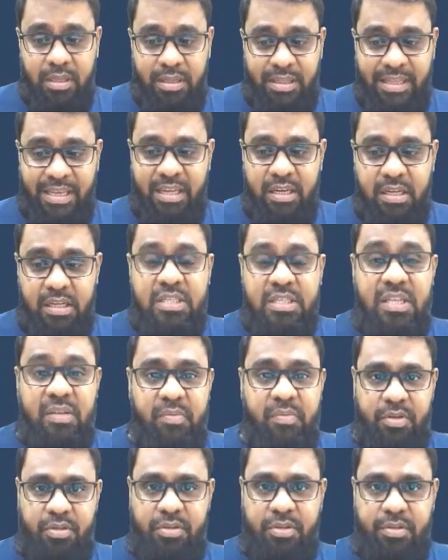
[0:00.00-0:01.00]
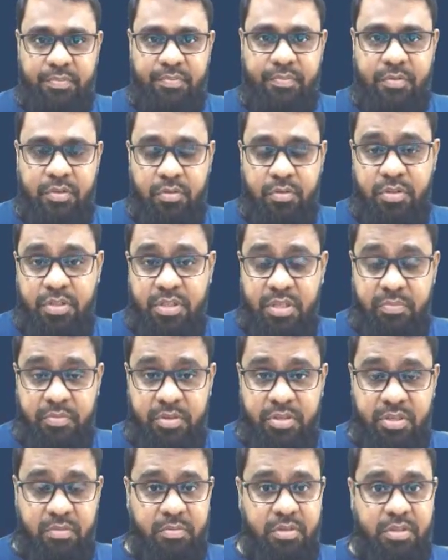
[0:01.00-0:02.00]
then estimation. So
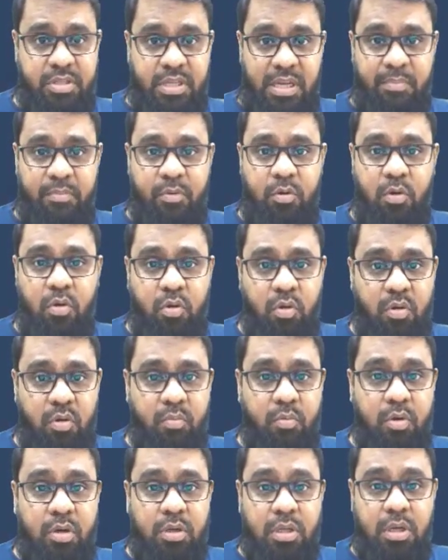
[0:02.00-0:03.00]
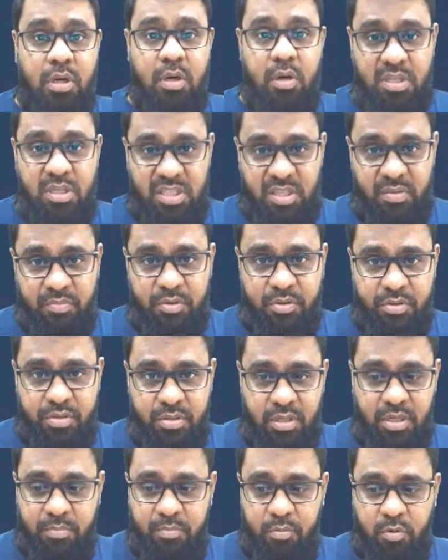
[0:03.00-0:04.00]
estimation is, I'm not talking about the cost
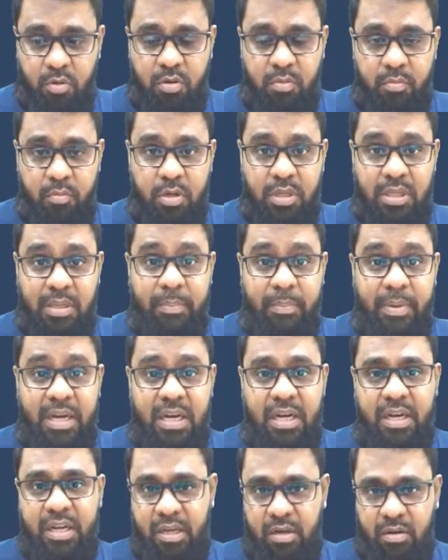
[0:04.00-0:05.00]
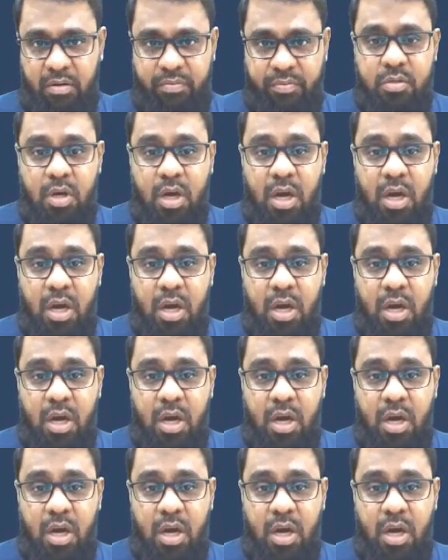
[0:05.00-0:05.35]
estimation, I'm talking about the material cost.